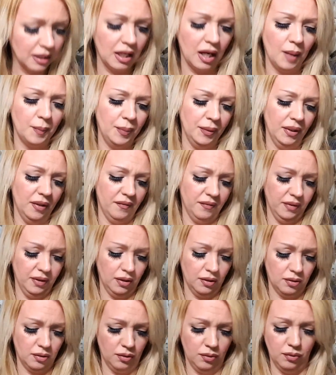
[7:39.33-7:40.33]
couple of
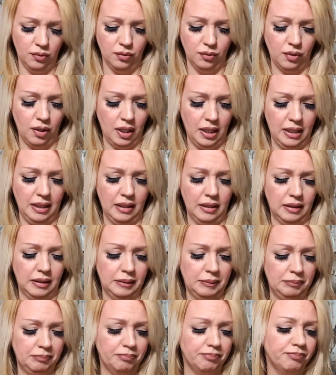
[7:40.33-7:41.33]
little,
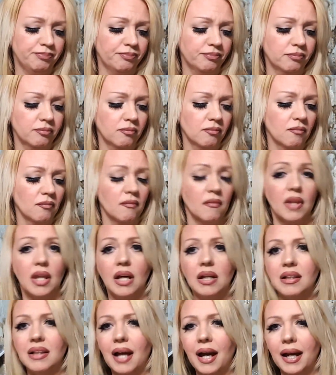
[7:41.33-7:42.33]
um,
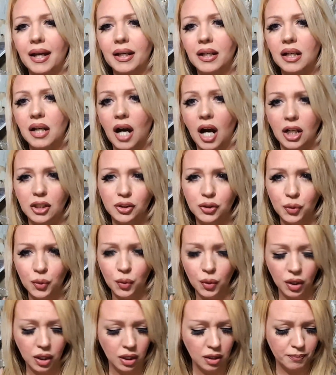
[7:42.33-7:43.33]
like,
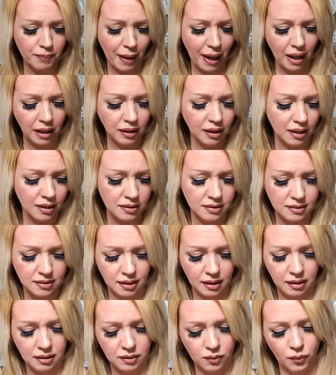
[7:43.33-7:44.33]
contour palettes
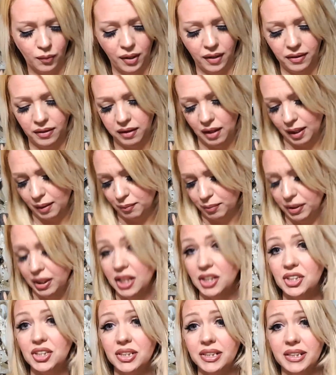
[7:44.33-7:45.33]
with, like,
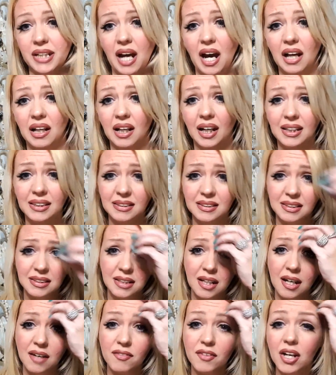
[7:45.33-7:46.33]
blushes and highlights and
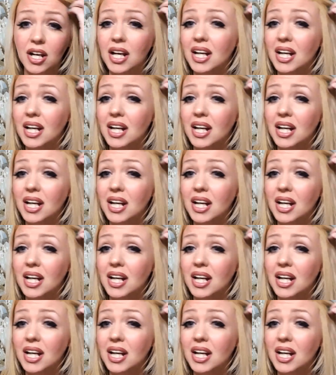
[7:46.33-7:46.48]
stuff.